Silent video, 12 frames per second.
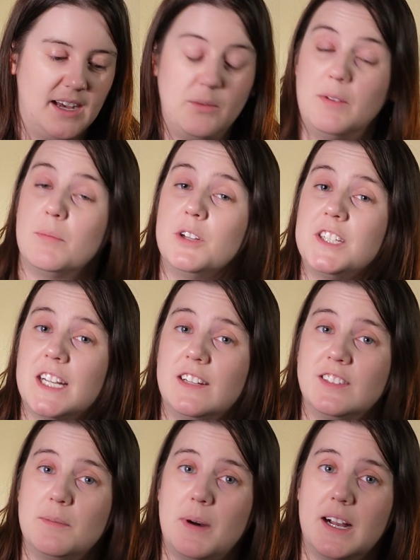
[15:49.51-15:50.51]
We have merch at
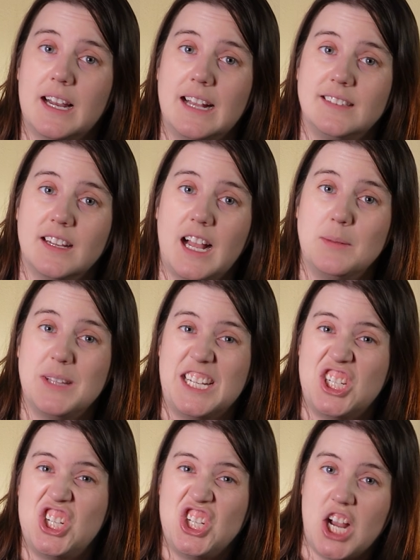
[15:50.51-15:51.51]

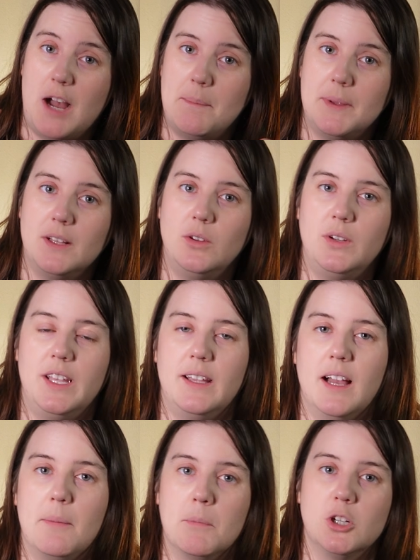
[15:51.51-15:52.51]
getoffsetpodcast.com/shop, including
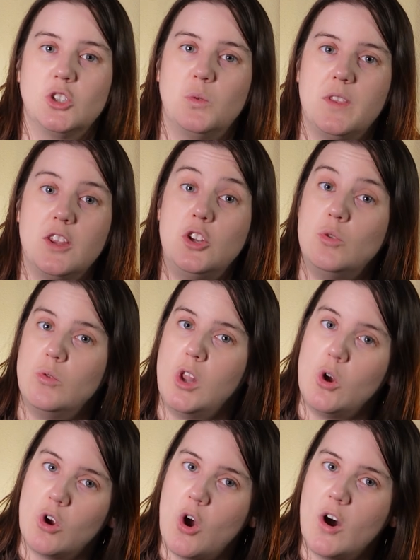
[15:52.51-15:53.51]
merch with the new
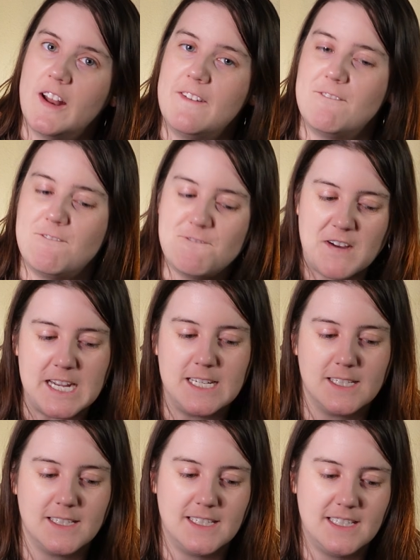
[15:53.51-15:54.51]
logo on it.
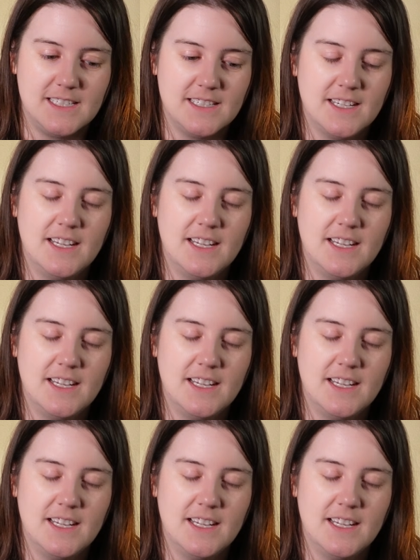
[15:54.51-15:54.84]
Finally!